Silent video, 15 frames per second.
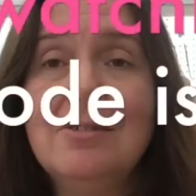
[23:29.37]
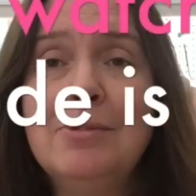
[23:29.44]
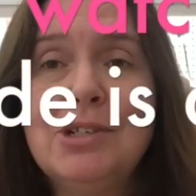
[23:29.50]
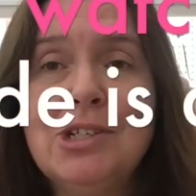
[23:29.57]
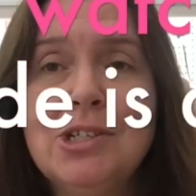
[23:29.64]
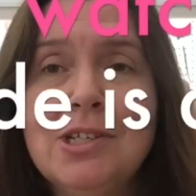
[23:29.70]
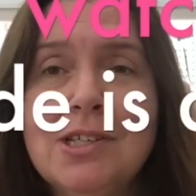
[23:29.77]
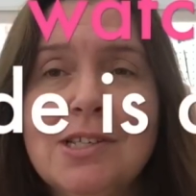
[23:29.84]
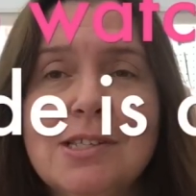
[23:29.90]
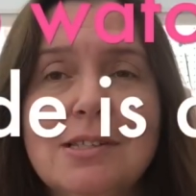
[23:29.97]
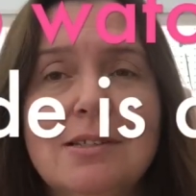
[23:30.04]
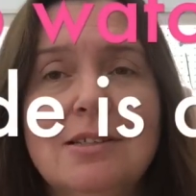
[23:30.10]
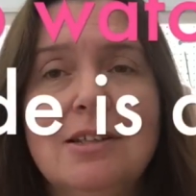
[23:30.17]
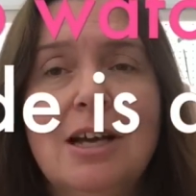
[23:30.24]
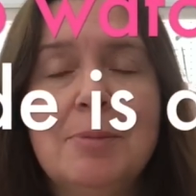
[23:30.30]
which
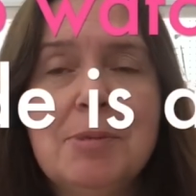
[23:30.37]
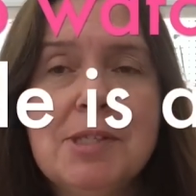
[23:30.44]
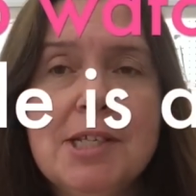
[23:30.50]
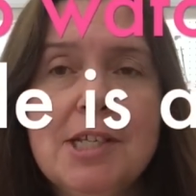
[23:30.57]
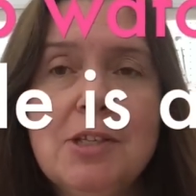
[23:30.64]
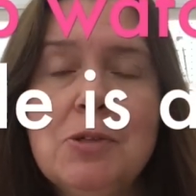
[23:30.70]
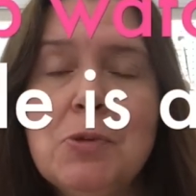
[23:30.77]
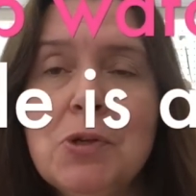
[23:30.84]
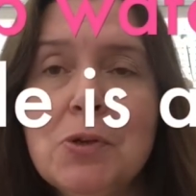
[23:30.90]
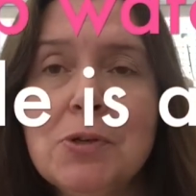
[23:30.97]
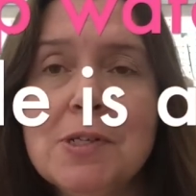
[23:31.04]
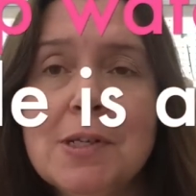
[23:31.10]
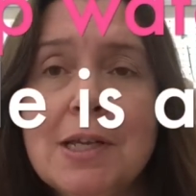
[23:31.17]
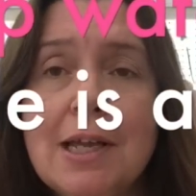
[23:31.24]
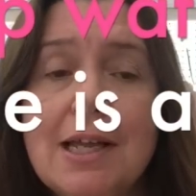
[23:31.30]
is in upstate New
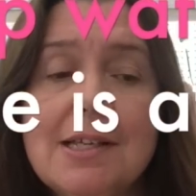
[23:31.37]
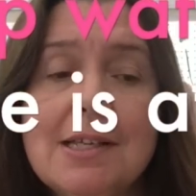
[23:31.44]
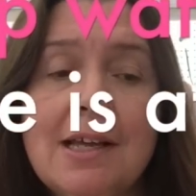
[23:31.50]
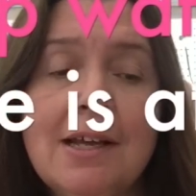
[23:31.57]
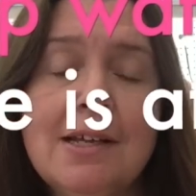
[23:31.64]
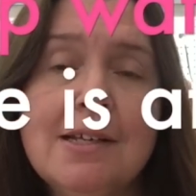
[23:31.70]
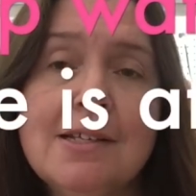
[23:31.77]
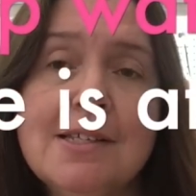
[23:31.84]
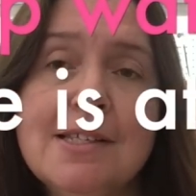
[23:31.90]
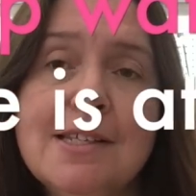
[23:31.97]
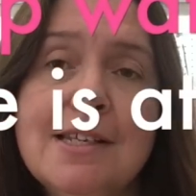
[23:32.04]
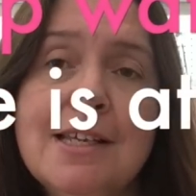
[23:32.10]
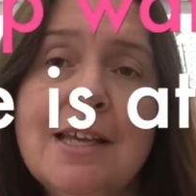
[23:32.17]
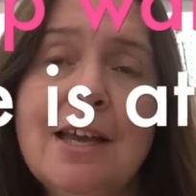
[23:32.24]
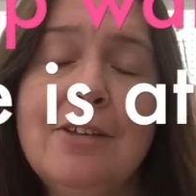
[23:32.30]
York uh,
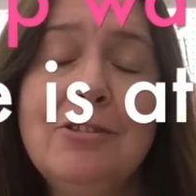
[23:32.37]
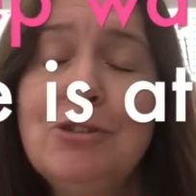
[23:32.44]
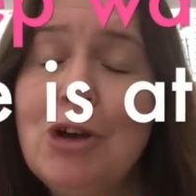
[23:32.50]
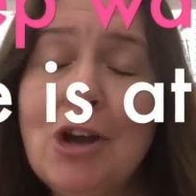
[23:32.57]
City, uh,